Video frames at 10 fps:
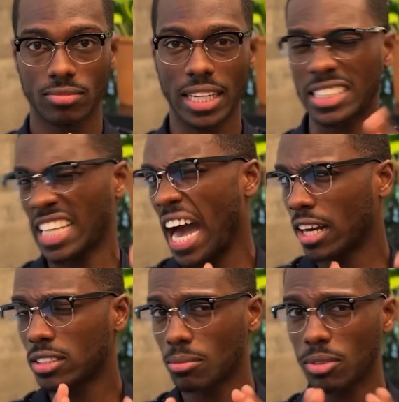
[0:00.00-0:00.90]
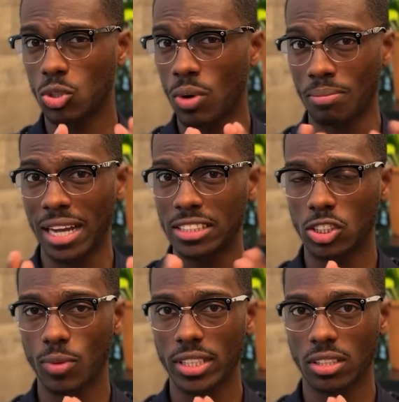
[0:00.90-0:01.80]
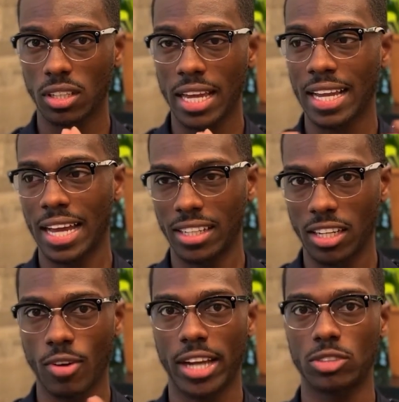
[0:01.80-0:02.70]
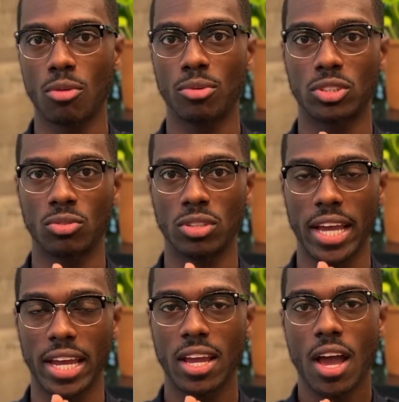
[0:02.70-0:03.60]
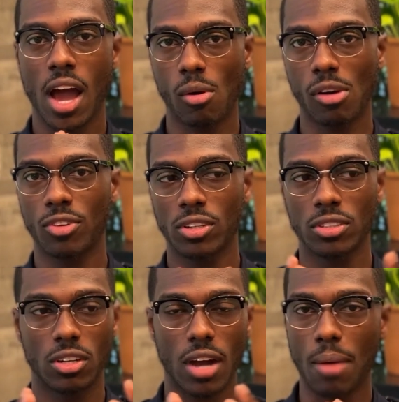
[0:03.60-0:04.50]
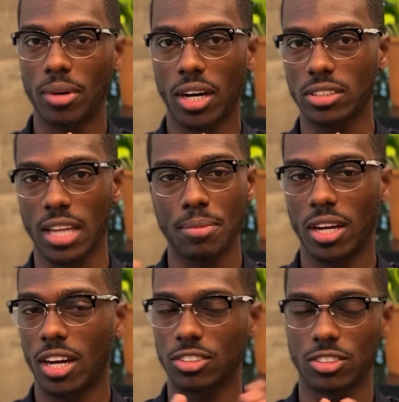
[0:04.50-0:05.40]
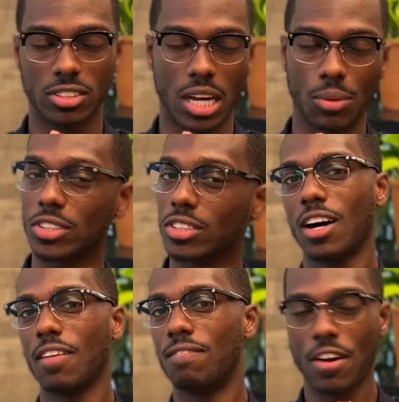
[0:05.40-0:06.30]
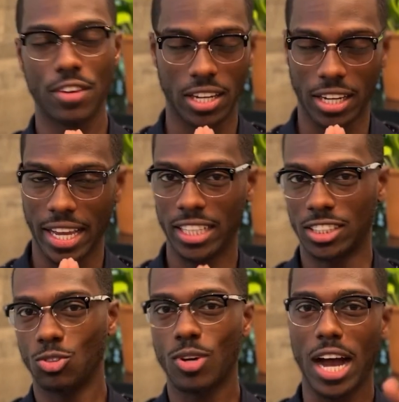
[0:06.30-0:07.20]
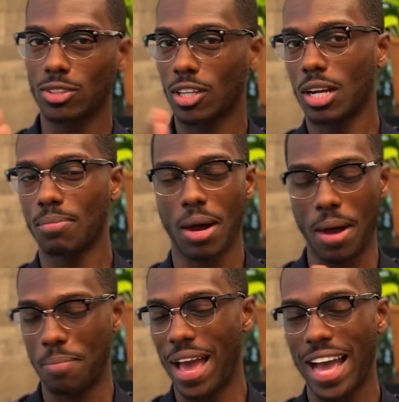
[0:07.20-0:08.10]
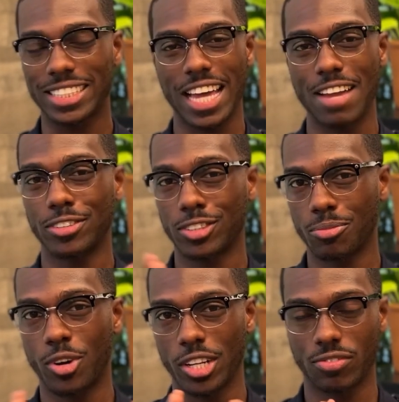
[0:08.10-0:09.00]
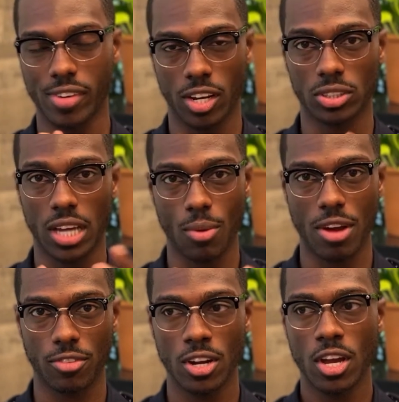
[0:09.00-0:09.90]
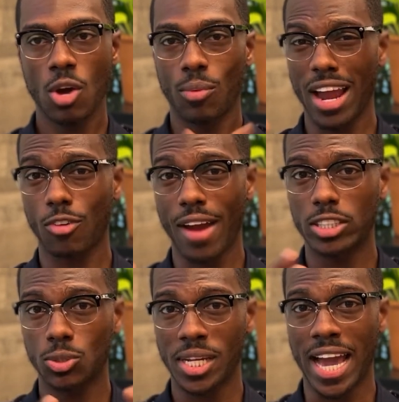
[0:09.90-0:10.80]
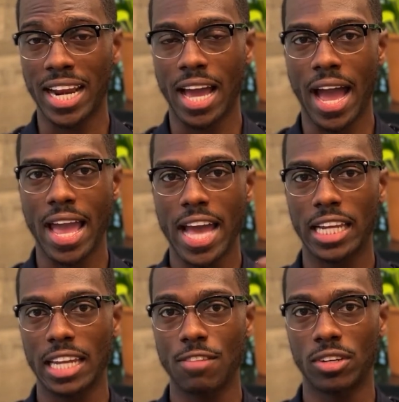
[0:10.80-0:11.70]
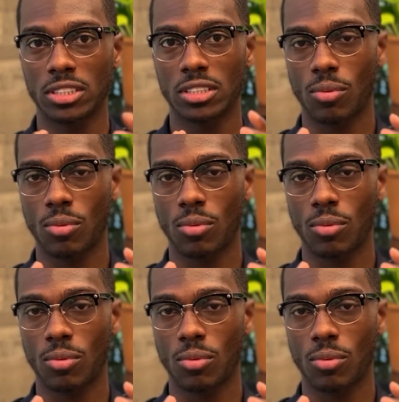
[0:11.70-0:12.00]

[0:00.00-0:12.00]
That's kind of similar to what my situation looked like. I did graduate with student debt. However, I'm a hustler. I've been a hustler since I was a very young age. And you guys will learn about my past life in some more of these videos. However, when I graduated, I had leverage.